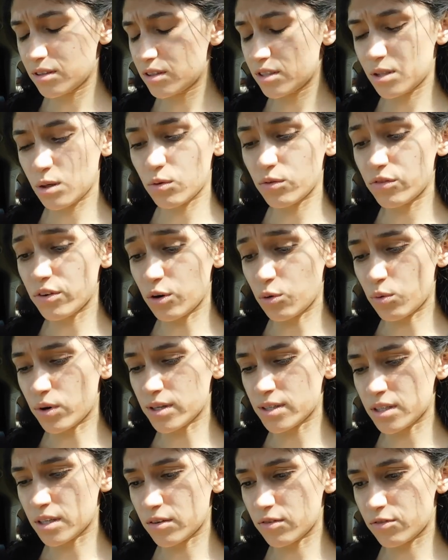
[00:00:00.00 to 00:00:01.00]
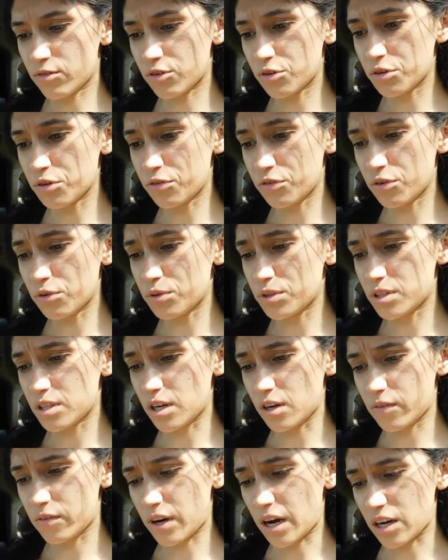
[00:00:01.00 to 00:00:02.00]
Some of it wasn't food
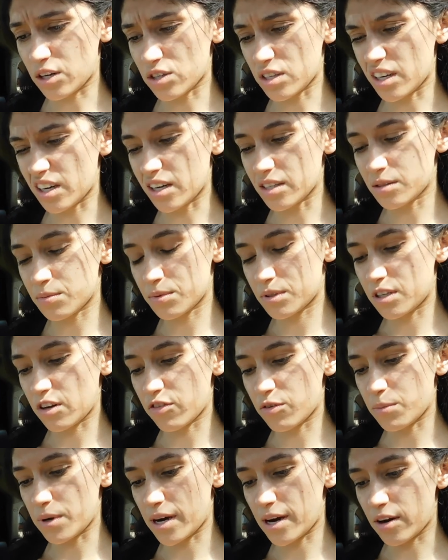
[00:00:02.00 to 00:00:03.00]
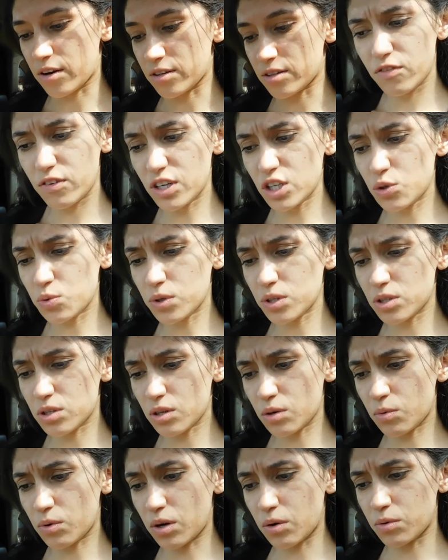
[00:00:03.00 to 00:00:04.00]
stuff, actually. I got some stuff for my hair, and fish was
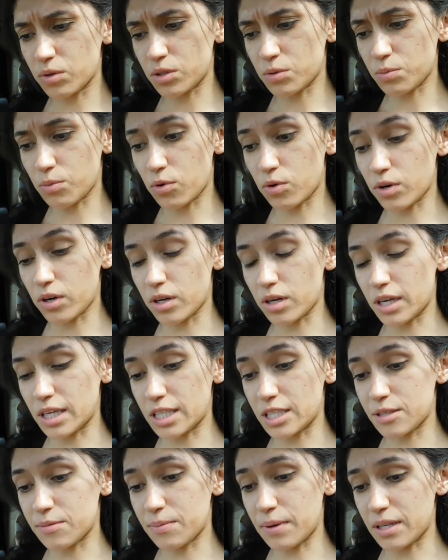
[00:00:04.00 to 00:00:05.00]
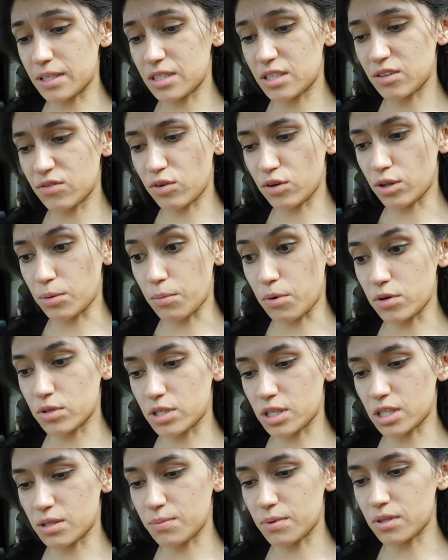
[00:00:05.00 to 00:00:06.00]
what was more expensive, or the
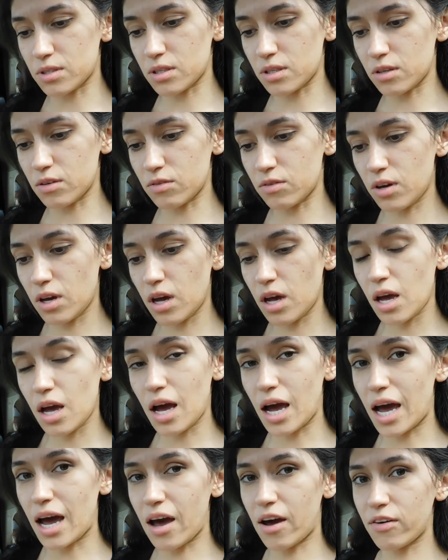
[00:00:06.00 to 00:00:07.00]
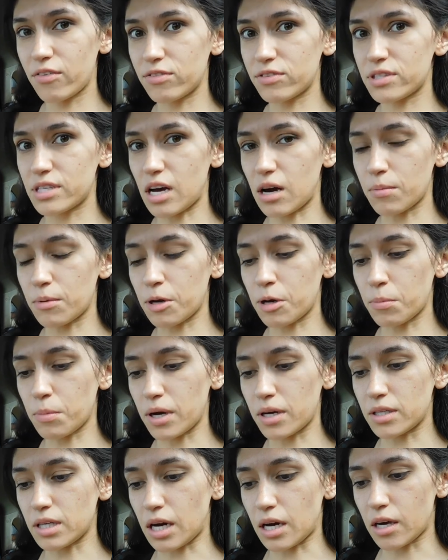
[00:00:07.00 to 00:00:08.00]
most expensive. I have salmon in
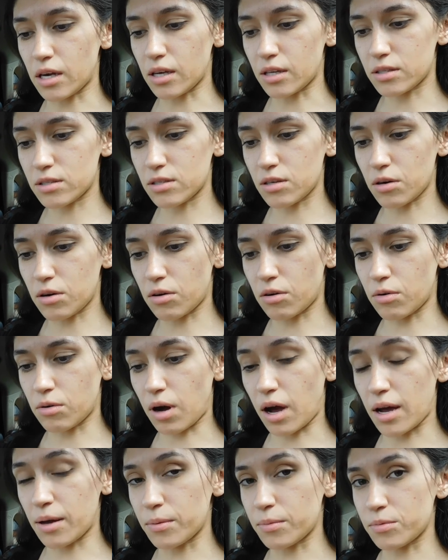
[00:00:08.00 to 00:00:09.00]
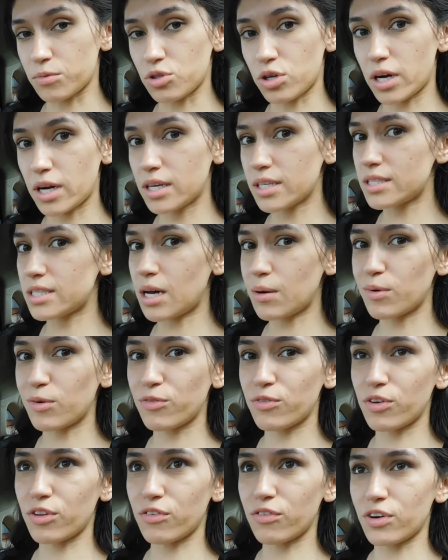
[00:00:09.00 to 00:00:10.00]
my diet, so I'm trying
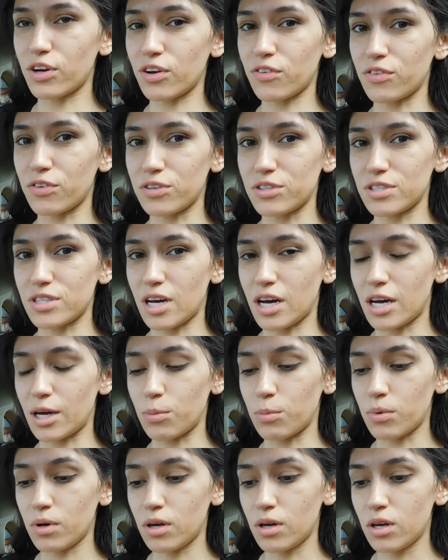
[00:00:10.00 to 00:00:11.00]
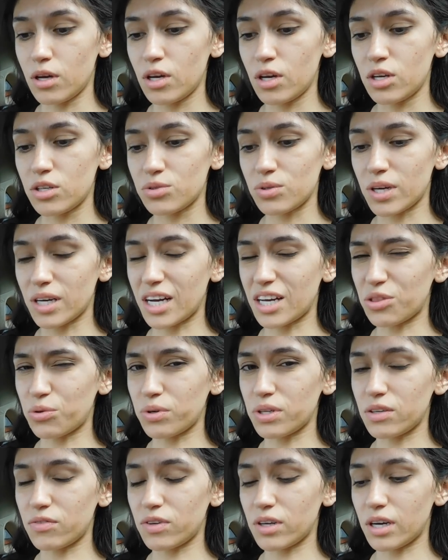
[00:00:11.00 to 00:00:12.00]
salmon for the very first time. So I got
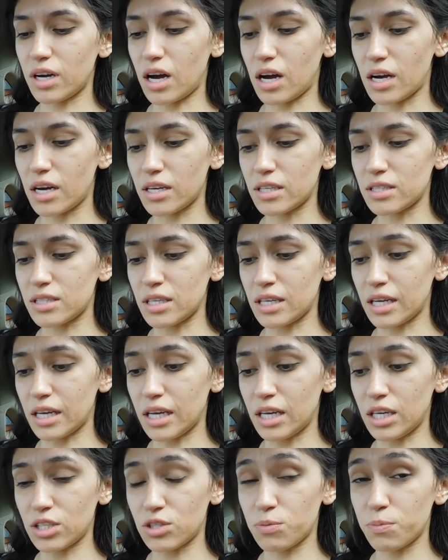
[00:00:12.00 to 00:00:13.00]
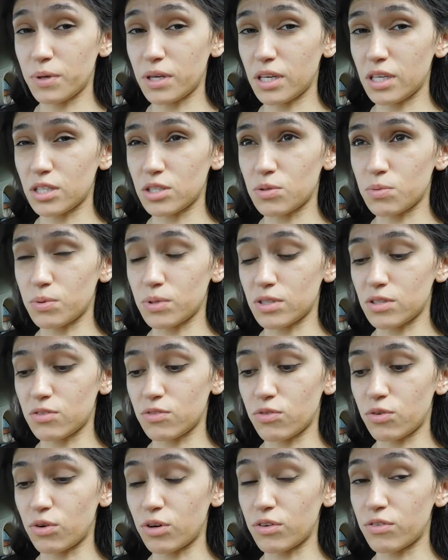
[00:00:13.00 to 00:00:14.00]
three different kinds, and each piece was
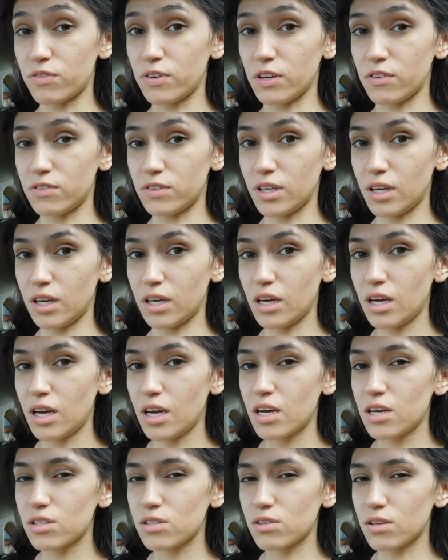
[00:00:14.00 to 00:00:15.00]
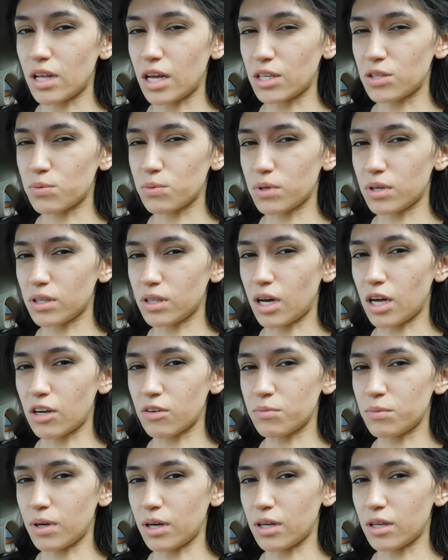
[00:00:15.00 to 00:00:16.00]
$4.50. So that's where a lot
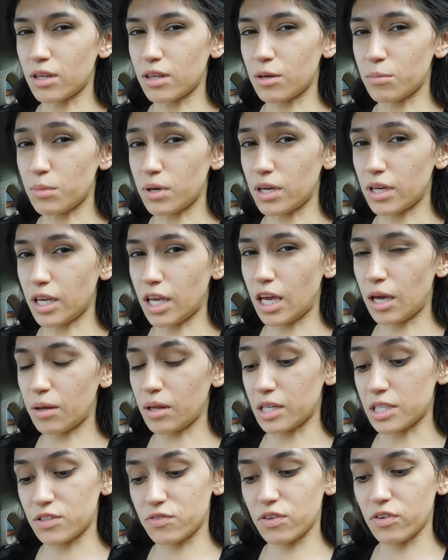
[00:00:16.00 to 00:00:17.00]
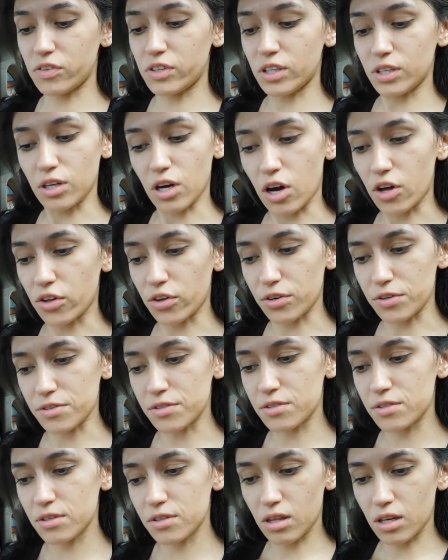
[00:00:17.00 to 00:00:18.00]
of the money came. That's
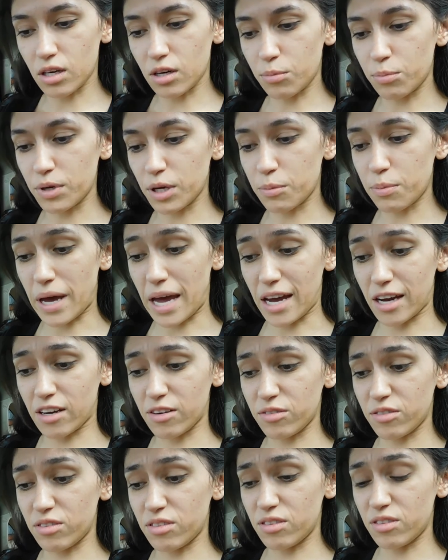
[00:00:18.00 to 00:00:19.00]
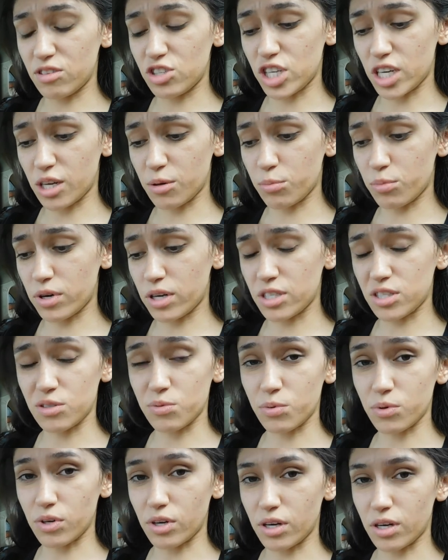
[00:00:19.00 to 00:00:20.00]
$15. The big pack of chicken breasts
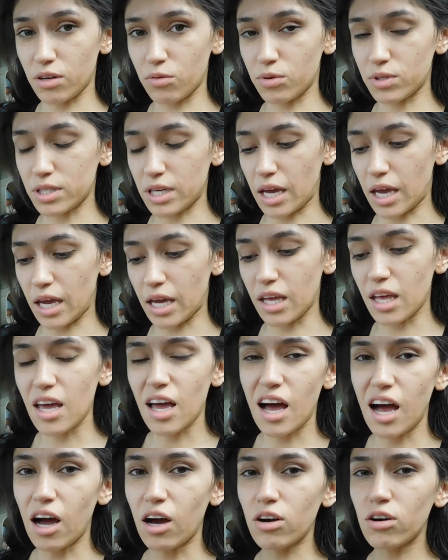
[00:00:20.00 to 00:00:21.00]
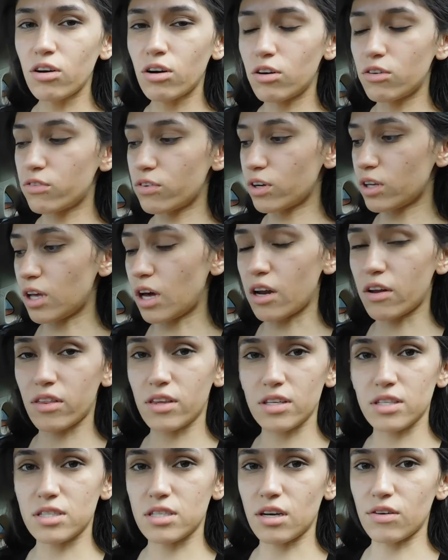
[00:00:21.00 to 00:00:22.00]
was $8. I'll go over a lot of
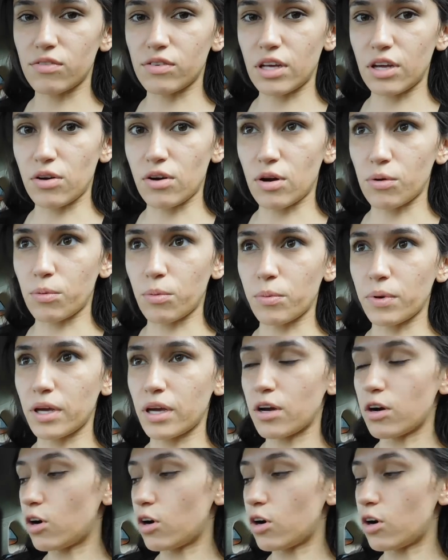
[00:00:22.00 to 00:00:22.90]
this stuff later on when we get